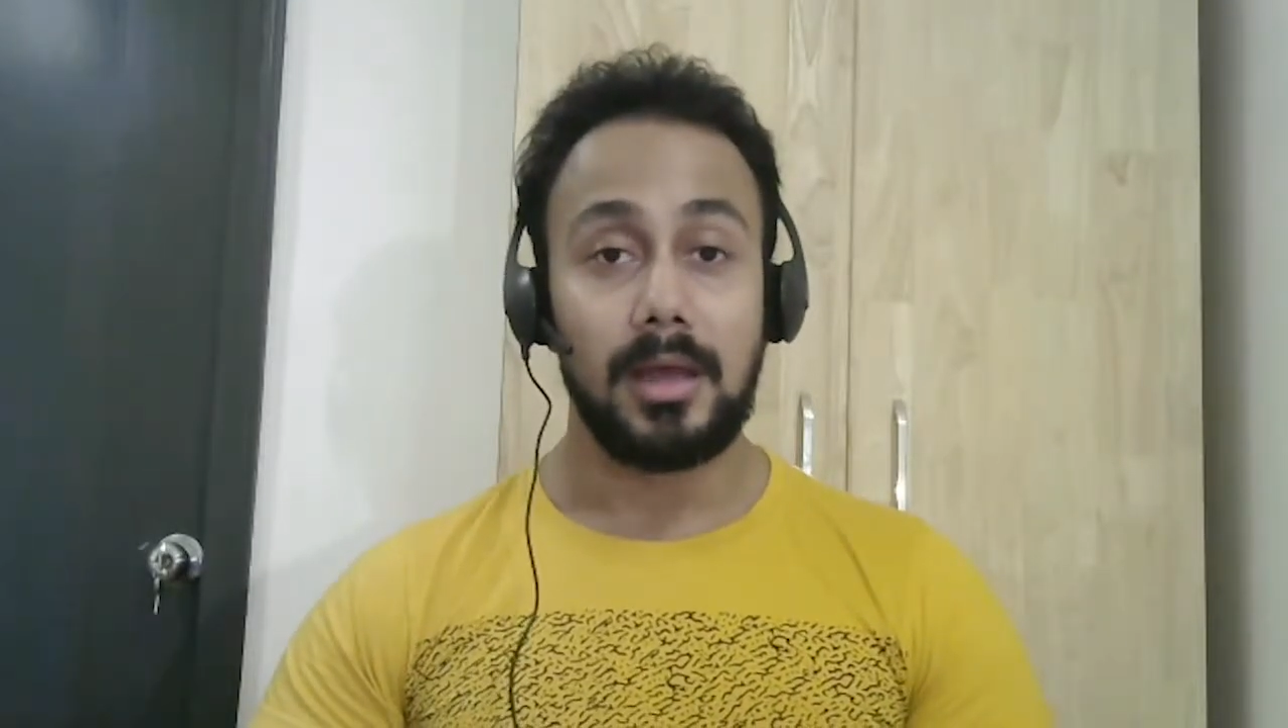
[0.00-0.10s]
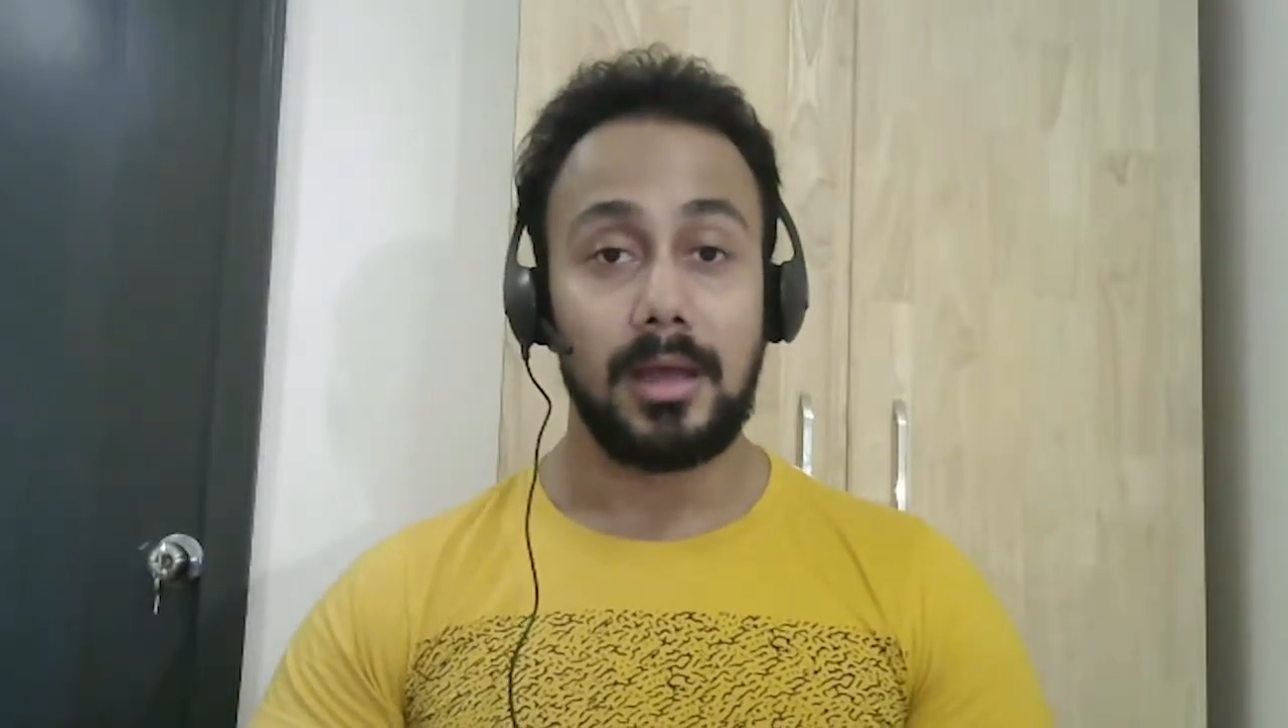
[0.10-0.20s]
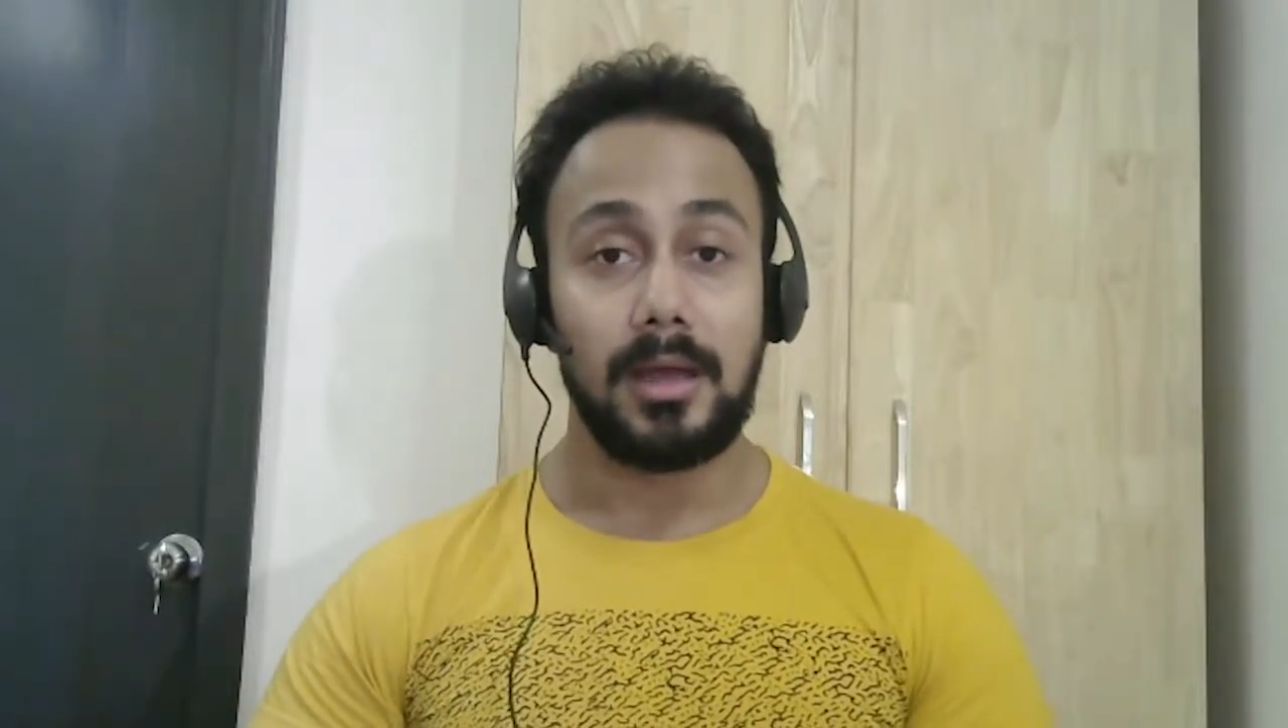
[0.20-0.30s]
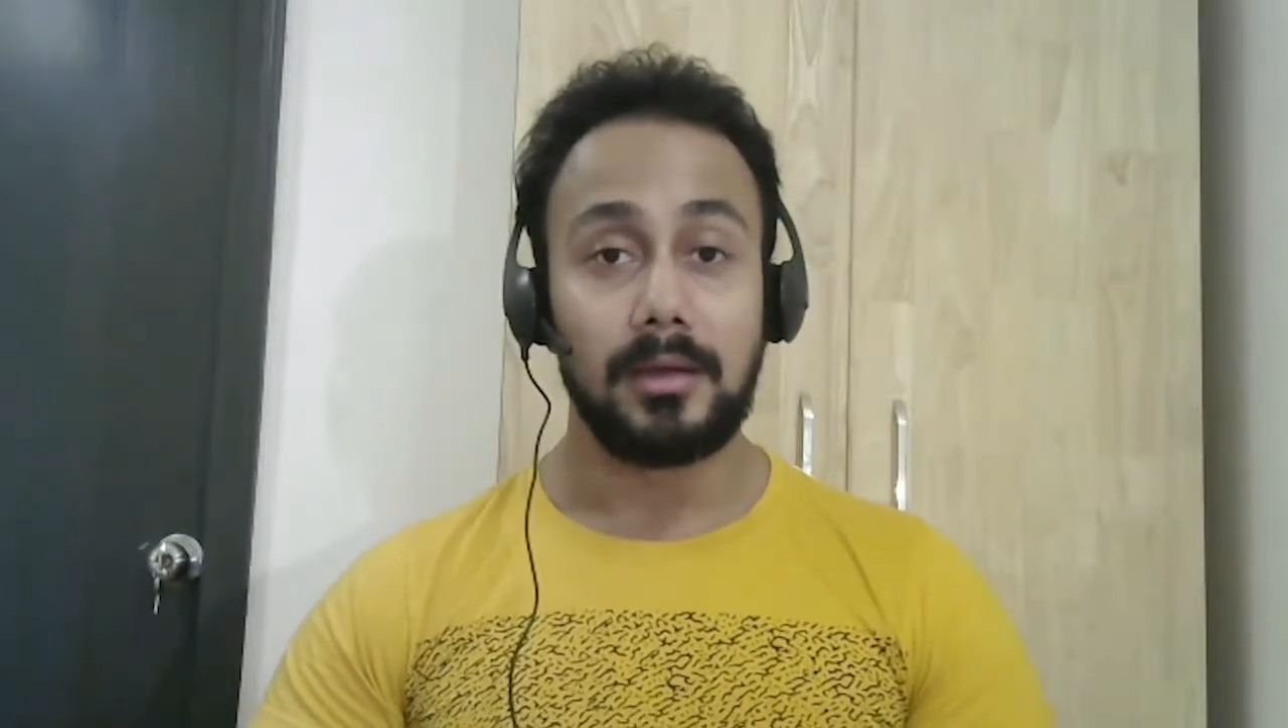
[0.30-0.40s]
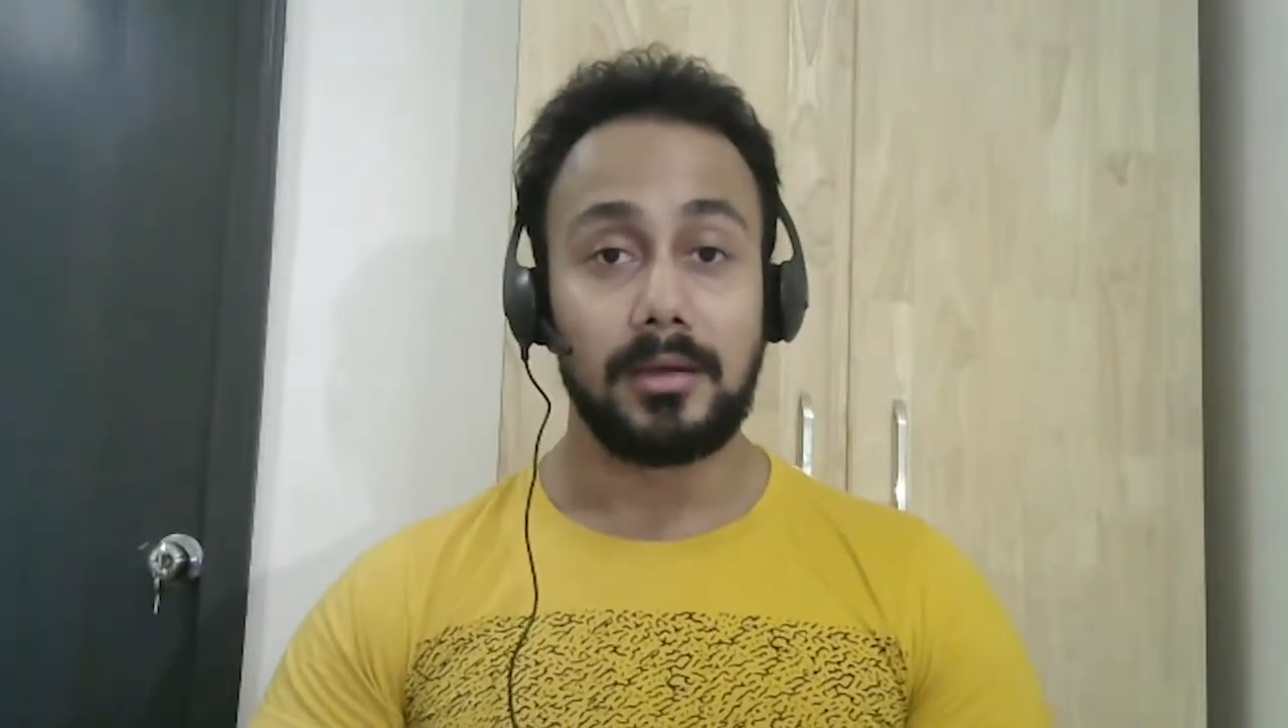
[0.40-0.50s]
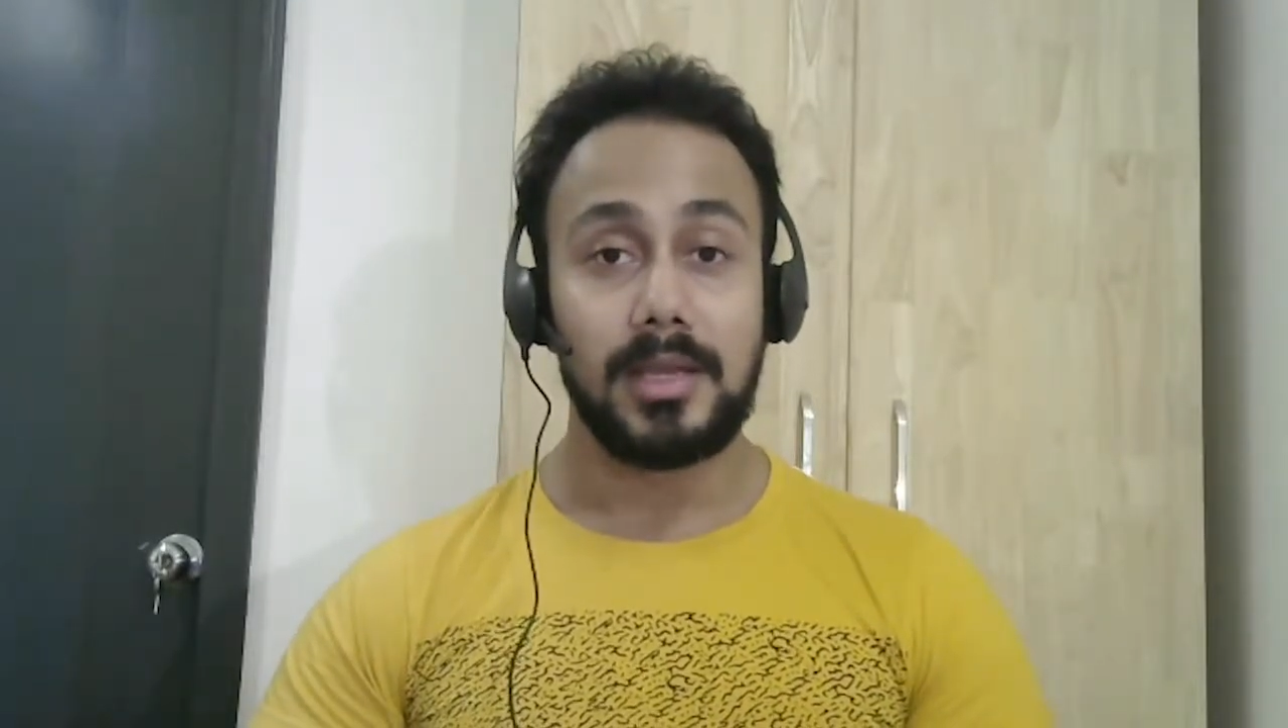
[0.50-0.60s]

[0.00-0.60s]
and